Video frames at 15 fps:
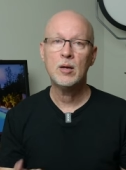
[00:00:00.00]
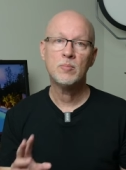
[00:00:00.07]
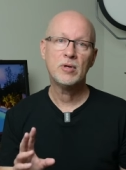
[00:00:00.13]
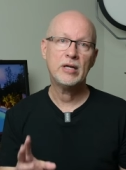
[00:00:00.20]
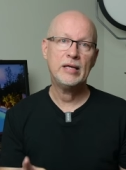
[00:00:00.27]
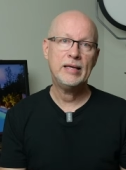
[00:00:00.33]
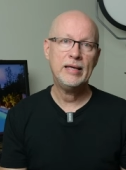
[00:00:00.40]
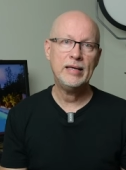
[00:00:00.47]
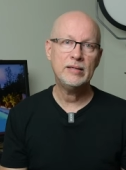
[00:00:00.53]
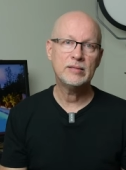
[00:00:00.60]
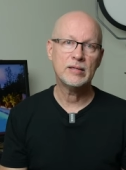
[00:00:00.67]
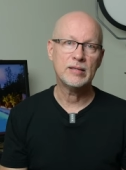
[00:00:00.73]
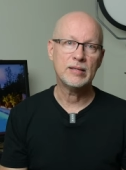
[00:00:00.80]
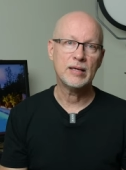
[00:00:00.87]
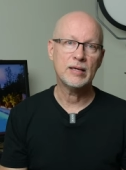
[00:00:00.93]
But a key
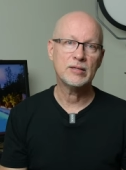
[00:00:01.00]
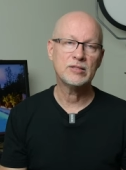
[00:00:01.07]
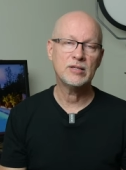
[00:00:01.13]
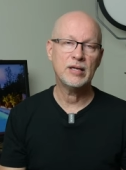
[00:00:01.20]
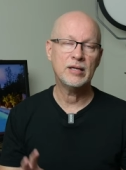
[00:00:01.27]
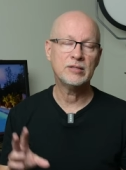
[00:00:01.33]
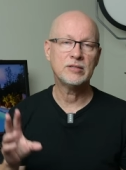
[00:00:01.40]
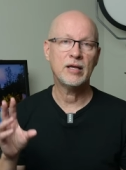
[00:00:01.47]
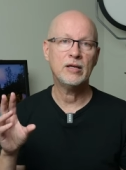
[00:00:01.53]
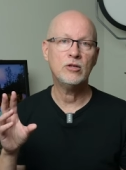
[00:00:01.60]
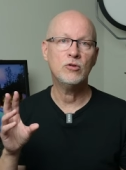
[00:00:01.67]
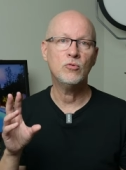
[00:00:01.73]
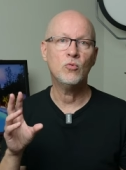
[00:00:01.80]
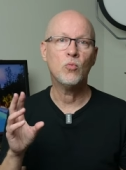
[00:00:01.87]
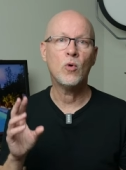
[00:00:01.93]
to this is that
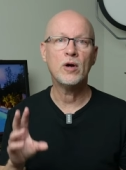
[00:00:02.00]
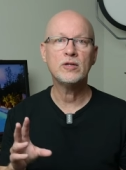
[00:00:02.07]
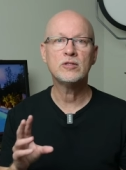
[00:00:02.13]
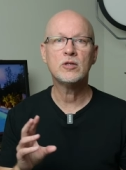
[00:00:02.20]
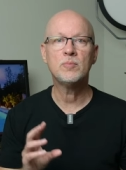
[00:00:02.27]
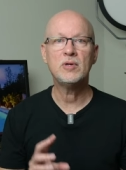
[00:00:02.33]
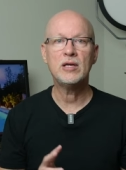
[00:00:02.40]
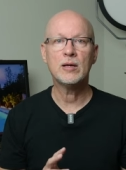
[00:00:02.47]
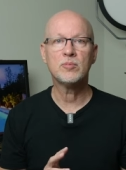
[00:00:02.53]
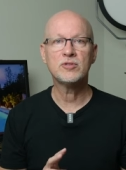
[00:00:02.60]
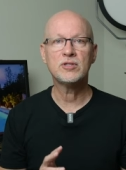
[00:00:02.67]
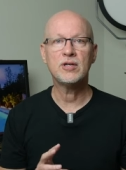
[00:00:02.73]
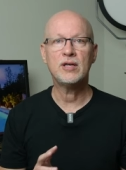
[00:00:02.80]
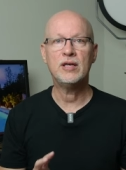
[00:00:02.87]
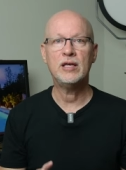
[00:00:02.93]
you want to be able
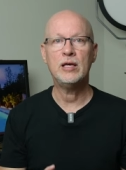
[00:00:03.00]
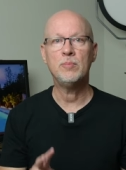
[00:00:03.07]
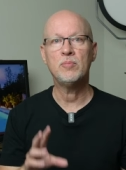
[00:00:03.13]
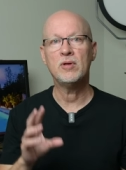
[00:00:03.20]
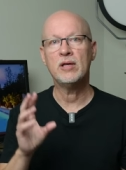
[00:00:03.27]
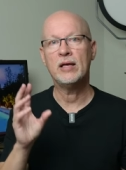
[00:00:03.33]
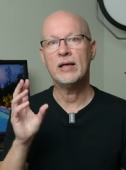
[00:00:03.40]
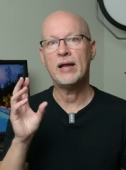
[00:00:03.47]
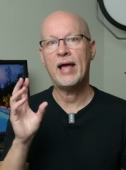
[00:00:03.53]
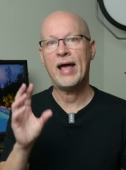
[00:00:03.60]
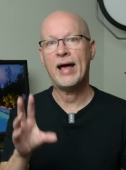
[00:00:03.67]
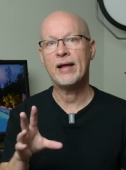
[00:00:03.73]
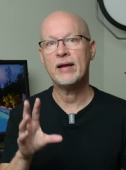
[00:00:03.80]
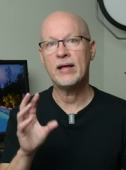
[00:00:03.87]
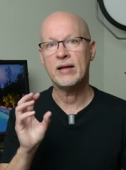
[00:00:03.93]
to keep it
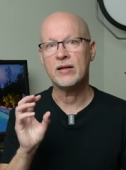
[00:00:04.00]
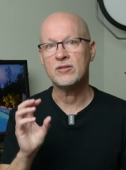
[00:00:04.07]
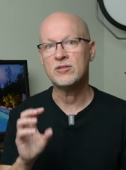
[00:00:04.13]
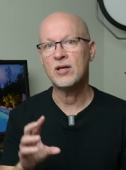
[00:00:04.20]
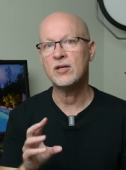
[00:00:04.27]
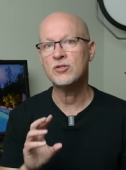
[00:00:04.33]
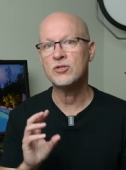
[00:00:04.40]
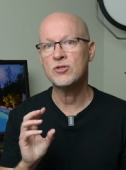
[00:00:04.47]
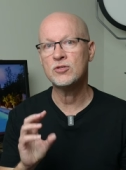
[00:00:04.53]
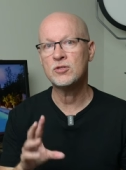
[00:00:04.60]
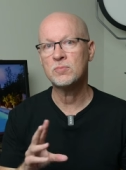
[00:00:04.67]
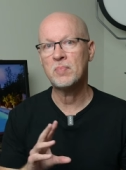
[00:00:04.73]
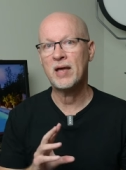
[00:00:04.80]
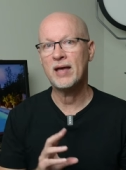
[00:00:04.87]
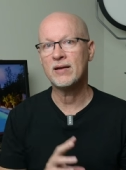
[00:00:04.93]
at an attention
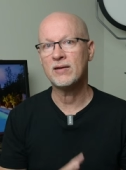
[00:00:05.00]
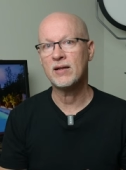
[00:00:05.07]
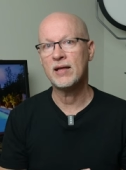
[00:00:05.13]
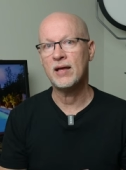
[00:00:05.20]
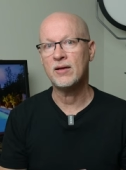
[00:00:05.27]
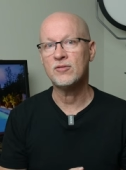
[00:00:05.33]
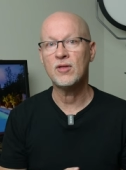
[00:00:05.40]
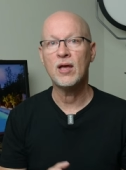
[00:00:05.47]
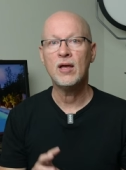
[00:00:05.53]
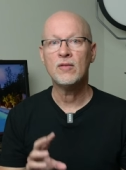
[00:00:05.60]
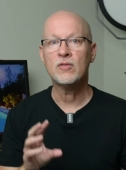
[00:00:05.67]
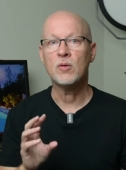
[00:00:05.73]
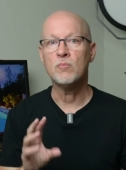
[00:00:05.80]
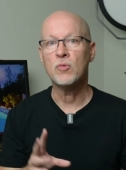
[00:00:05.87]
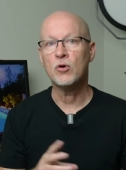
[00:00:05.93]
span
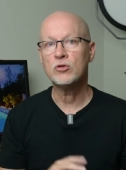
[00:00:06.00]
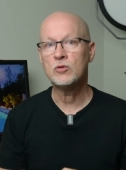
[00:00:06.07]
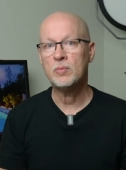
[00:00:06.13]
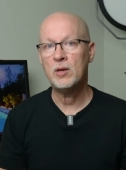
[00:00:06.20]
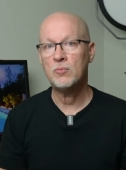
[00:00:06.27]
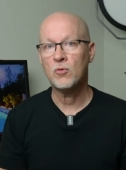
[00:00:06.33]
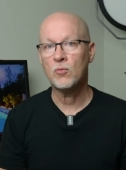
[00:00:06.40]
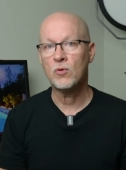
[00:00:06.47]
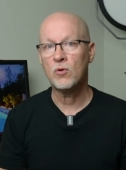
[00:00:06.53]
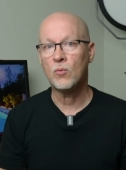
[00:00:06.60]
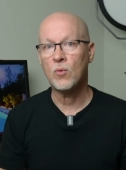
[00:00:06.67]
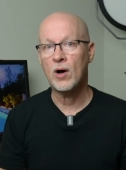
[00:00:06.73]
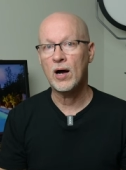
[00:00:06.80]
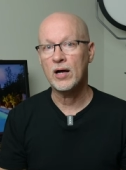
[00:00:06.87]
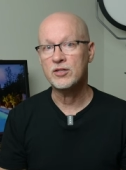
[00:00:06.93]
length that most people will
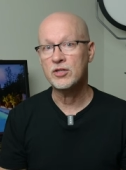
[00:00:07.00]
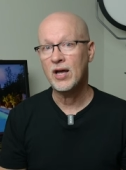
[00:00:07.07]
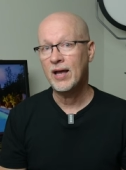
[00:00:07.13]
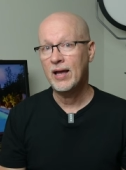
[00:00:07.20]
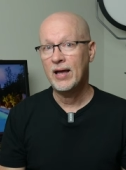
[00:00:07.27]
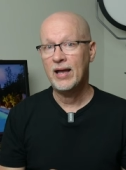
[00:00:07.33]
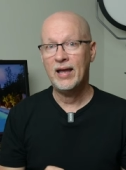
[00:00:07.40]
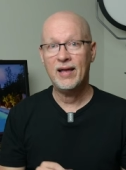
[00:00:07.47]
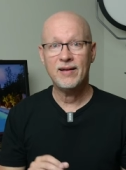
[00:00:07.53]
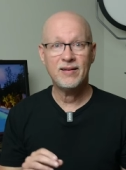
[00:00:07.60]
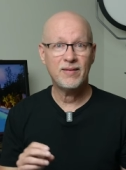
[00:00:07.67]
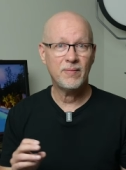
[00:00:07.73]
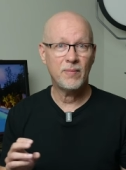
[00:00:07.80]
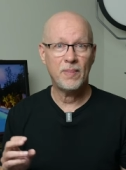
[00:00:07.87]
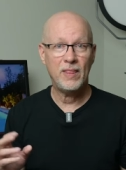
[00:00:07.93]
watch.
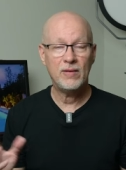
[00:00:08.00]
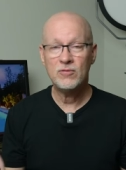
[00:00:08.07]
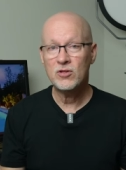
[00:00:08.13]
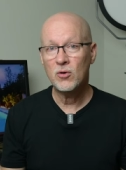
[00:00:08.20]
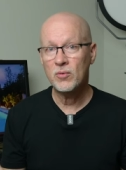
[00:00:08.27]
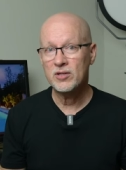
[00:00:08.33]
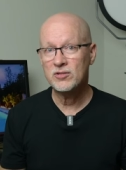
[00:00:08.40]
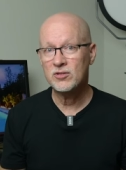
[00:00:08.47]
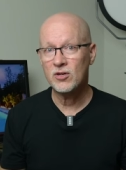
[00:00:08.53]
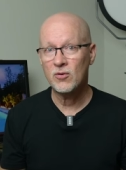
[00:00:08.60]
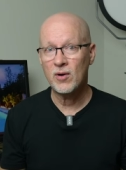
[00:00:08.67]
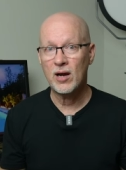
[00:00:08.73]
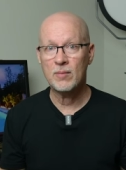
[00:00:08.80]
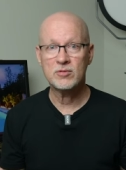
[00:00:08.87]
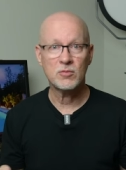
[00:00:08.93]
And even though
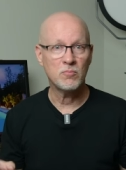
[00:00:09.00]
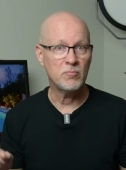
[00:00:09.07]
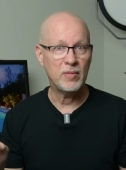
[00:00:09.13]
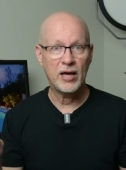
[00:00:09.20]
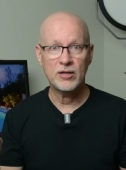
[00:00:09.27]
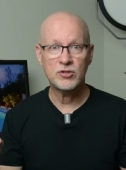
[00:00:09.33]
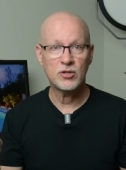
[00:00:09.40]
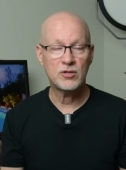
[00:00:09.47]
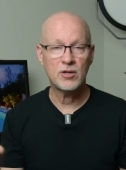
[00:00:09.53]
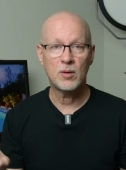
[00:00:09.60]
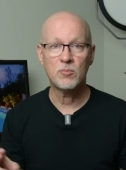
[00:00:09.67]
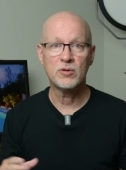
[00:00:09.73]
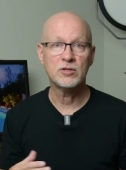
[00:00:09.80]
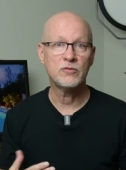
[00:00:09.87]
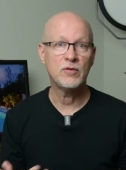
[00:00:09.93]
Instagram's magic
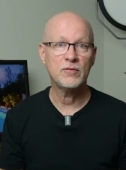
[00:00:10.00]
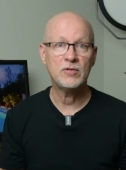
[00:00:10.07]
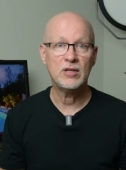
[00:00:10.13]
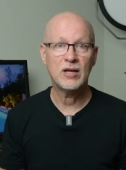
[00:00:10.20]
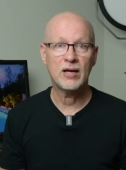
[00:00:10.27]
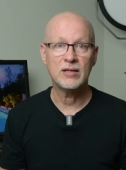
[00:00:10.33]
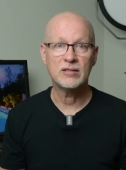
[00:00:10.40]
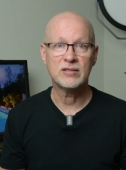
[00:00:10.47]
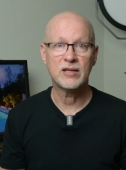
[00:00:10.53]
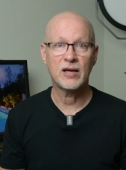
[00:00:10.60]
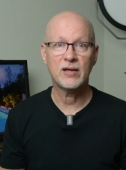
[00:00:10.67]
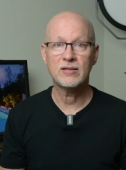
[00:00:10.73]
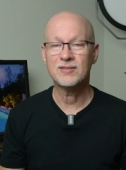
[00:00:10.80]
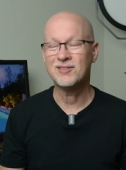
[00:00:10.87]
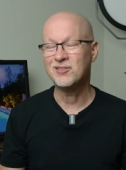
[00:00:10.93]
number is fifty-nine
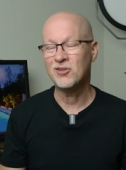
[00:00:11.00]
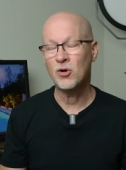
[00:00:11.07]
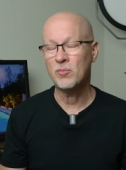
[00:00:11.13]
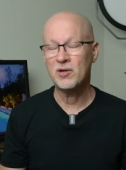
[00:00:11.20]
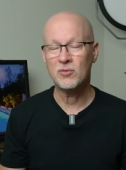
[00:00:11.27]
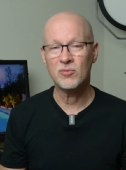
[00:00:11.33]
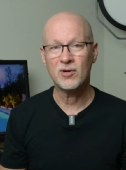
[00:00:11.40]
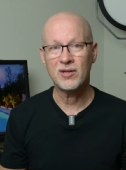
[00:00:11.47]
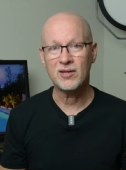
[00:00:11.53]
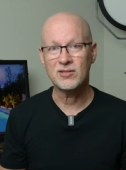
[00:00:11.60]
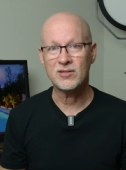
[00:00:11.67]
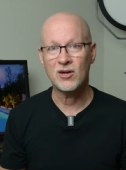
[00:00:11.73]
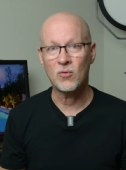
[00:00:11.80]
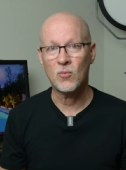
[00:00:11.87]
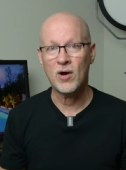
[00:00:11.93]
seconds, nobody really is
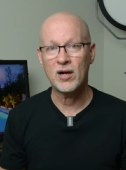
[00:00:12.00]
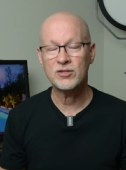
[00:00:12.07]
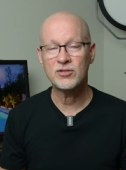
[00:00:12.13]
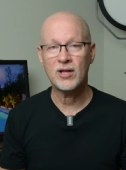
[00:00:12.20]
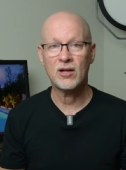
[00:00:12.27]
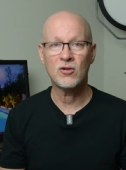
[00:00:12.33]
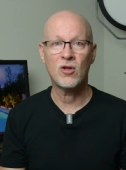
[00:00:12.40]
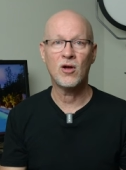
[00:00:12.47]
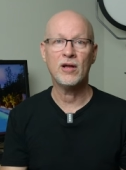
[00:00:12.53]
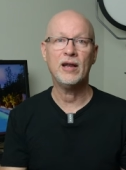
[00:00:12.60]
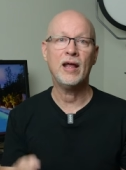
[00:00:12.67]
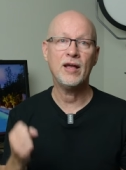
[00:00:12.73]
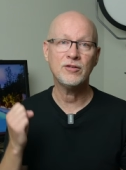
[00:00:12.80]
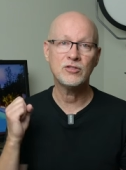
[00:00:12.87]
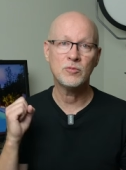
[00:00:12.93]
going to watch that long. It
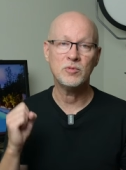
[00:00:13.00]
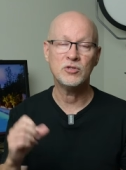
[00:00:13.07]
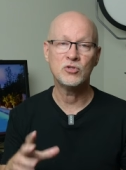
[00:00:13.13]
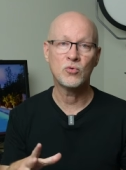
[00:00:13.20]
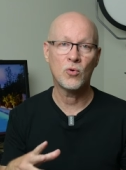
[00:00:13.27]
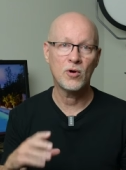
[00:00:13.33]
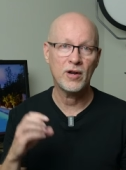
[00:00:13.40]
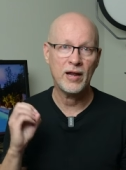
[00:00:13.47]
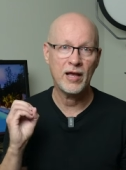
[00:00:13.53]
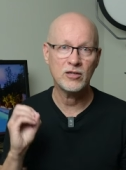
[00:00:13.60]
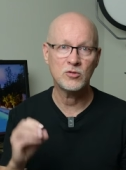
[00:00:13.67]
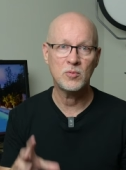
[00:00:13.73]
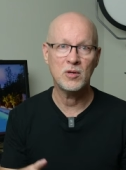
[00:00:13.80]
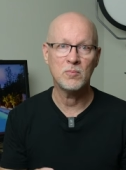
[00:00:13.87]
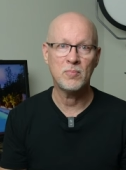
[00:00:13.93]
has to be short, it has
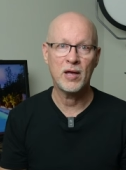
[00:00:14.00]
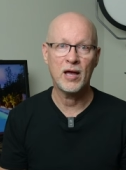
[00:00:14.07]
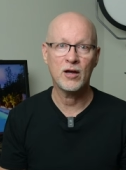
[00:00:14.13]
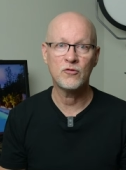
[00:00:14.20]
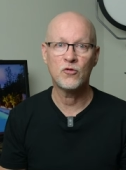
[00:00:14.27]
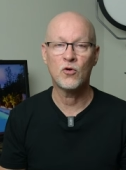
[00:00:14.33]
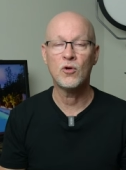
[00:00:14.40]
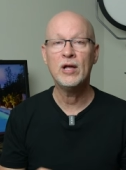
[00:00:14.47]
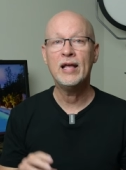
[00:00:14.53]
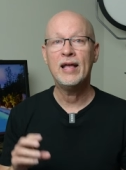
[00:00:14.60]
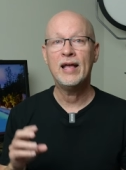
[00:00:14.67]
to be impactful,